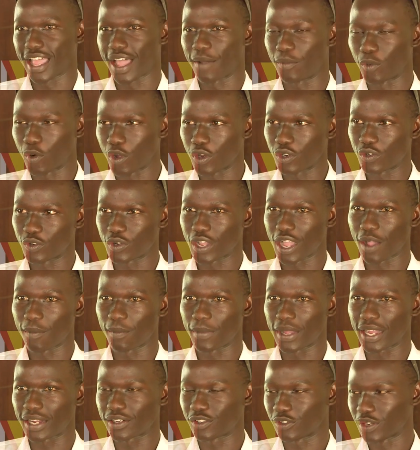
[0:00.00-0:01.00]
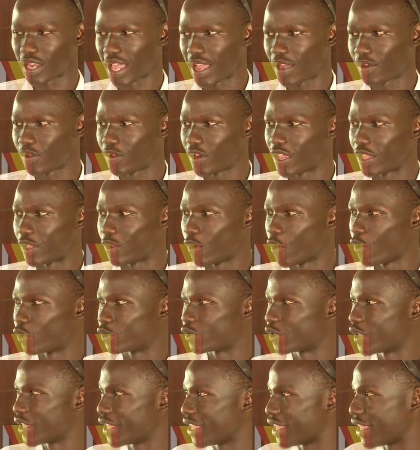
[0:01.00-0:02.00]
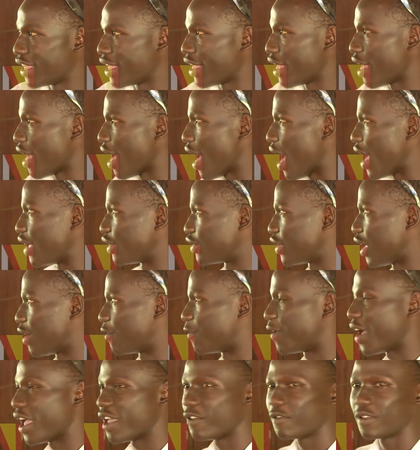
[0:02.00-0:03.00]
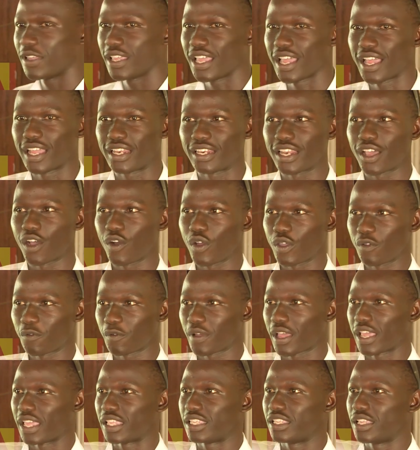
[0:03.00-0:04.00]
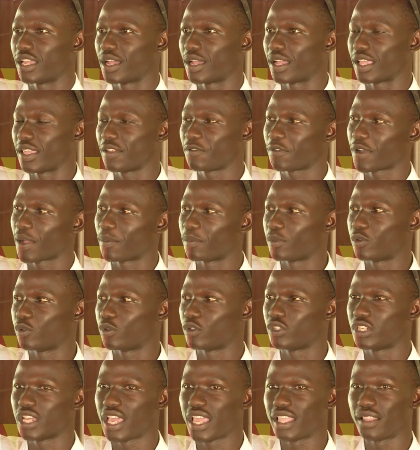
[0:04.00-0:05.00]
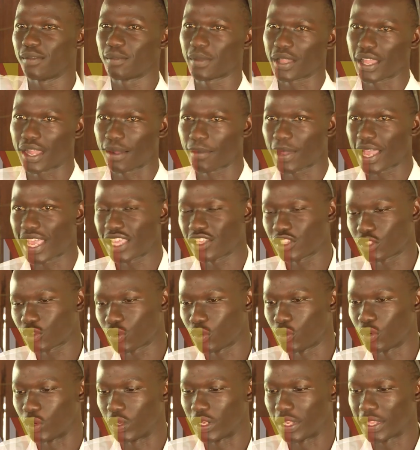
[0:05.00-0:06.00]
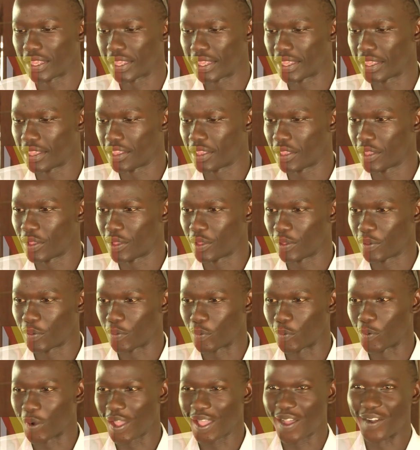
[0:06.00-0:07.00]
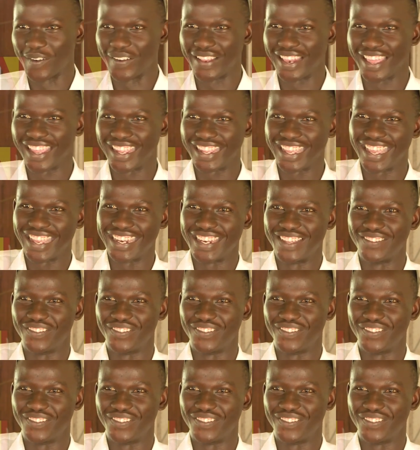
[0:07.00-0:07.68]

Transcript: I'm going to come back to Lango College because I survive here. Now if, I, if I'm to change my school, where will I get